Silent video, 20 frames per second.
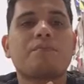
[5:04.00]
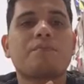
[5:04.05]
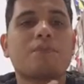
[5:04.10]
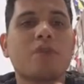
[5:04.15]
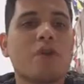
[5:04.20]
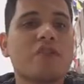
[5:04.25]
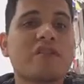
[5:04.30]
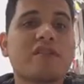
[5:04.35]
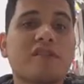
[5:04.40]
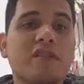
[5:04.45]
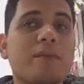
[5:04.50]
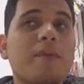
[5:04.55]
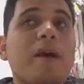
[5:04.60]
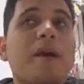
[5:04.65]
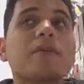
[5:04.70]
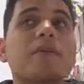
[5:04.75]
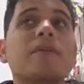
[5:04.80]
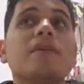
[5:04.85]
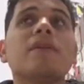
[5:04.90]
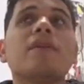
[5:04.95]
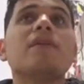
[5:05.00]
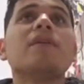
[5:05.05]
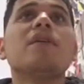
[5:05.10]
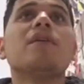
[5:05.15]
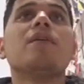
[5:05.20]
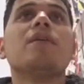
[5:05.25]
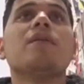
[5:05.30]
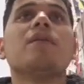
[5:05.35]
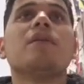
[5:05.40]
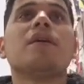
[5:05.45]
project about?
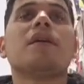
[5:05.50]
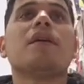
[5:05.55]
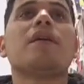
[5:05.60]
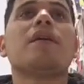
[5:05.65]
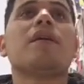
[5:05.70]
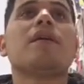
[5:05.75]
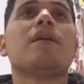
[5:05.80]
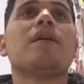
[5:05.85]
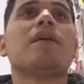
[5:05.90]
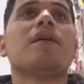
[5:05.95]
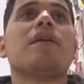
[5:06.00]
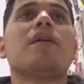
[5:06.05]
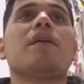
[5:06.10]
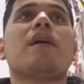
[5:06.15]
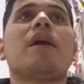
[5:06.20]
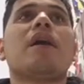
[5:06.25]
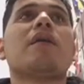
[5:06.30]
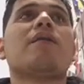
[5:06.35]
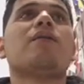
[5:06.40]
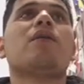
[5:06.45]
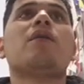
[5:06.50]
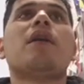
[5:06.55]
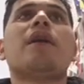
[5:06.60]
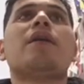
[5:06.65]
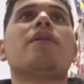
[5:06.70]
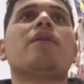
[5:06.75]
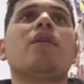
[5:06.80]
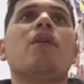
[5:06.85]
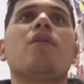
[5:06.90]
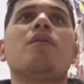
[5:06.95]
I
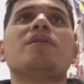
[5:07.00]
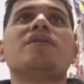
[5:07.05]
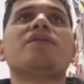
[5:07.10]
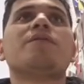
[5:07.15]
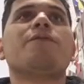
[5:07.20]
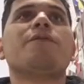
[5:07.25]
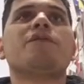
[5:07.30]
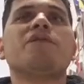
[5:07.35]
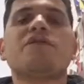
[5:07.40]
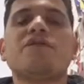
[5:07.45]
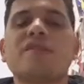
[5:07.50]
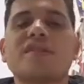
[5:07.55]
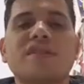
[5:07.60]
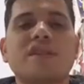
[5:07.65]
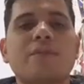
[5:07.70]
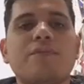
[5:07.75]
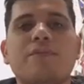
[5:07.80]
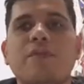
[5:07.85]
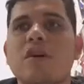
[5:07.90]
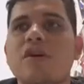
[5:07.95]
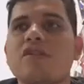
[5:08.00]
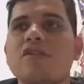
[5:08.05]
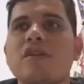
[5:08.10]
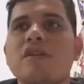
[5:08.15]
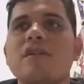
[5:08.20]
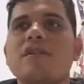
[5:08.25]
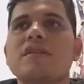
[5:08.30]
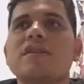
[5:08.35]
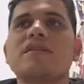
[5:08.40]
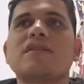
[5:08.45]
don't know. It's a futuristic
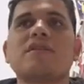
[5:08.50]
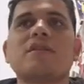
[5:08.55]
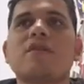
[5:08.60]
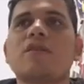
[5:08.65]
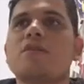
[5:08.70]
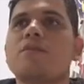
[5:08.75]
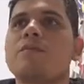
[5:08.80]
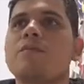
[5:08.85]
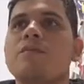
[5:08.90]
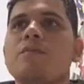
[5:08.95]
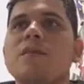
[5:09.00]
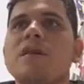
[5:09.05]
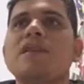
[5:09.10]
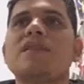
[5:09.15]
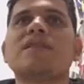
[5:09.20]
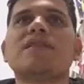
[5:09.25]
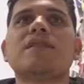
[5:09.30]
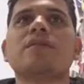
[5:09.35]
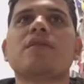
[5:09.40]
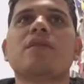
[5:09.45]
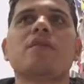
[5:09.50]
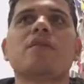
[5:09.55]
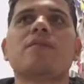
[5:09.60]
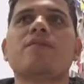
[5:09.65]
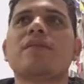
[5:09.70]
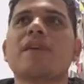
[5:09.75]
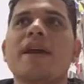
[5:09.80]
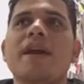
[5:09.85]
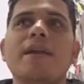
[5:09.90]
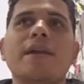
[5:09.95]
project. It's another
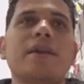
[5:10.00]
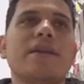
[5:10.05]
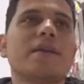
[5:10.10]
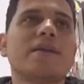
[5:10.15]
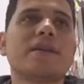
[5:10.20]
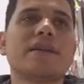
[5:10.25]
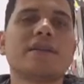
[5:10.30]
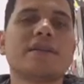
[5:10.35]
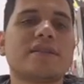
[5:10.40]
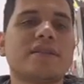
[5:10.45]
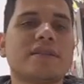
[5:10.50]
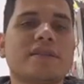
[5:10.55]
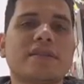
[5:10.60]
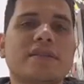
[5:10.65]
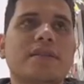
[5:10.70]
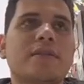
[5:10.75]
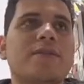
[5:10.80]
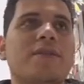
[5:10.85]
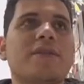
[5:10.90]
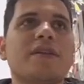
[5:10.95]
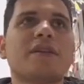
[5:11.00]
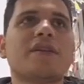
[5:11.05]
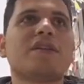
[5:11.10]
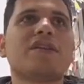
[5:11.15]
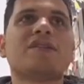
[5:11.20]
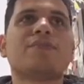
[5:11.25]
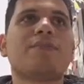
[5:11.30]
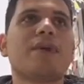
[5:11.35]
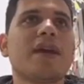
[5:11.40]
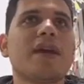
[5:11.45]
planet. It's something
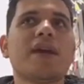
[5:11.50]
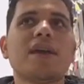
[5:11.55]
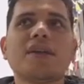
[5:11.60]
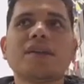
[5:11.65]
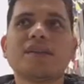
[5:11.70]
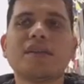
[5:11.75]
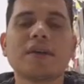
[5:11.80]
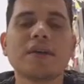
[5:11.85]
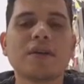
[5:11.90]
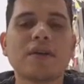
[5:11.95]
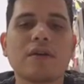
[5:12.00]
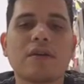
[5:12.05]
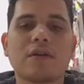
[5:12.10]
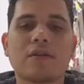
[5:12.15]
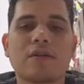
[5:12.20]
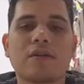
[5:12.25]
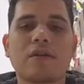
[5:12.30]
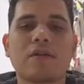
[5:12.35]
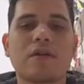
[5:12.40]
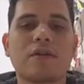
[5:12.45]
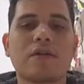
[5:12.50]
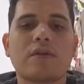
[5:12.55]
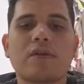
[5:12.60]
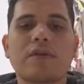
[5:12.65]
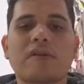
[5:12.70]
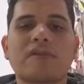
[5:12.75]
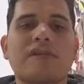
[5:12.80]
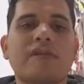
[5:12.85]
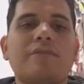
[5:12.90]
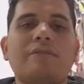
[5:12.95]
in space, or
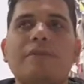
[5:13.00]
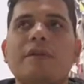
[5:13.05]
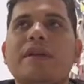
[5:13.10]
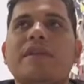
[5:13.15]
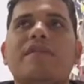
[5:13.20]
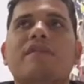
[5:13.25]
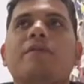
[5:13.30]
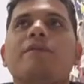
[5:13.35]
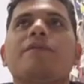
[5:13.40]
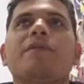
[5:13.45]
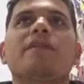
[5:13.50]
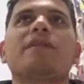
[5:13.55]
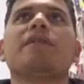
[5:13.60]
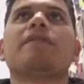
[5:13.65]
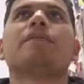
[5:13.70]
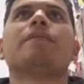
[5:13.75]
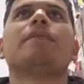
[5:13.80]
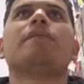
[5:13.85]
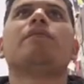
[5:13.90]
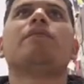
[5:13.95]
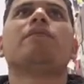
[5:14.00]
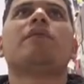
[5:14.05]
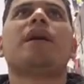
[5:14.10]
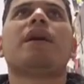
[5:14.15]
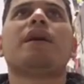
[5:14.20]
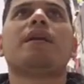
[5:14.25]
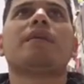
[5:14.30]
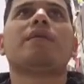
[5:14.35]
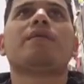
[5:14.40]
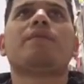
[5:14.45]
it's simply something
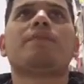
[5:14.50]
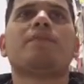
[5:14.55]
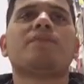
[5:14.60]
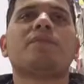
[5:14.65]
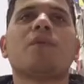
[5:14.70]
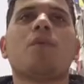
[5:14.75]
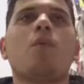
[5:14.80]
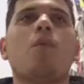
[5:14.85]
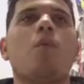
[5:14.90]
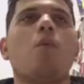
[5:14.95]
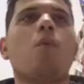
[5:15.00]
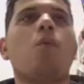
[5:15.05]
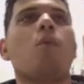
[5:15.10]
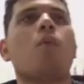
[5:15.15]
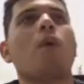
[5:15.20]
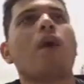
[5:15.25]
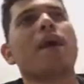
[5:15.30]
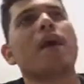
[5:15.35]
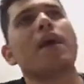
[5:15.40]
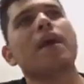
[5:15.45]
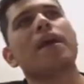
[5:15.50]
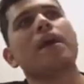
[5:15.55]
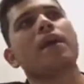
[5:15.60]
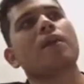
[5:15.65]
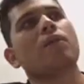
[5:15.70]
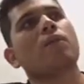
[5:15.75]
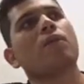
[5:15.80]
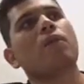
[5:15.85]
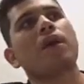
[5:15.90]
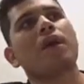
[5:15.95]
like
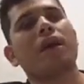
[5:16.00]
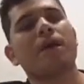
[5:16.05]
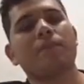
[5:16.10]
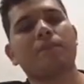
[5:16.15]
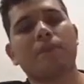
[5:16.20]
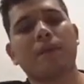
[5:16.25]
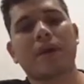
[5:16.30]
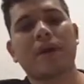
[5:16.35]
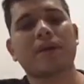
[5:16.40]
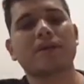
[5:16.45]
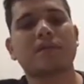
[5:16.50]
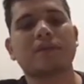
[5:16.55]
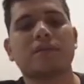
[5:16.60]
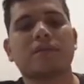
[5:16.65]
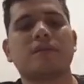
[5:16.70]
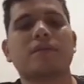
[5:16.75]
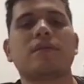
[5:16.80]
way past.